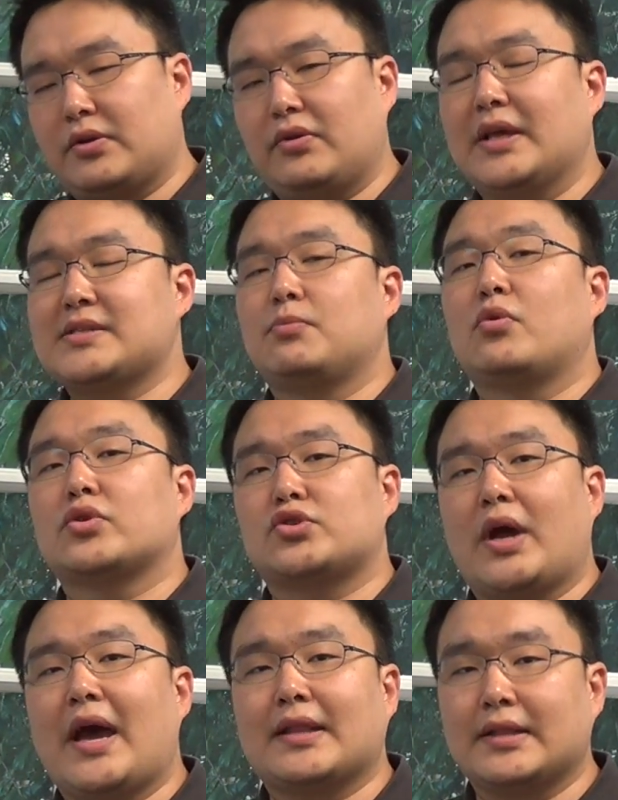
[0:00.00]
creates more
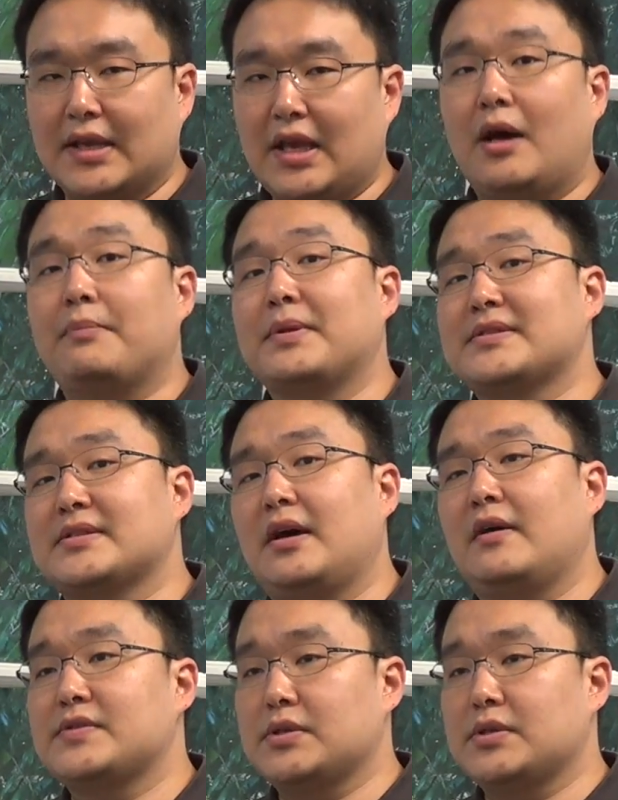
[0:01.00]
drag than the kelp itself,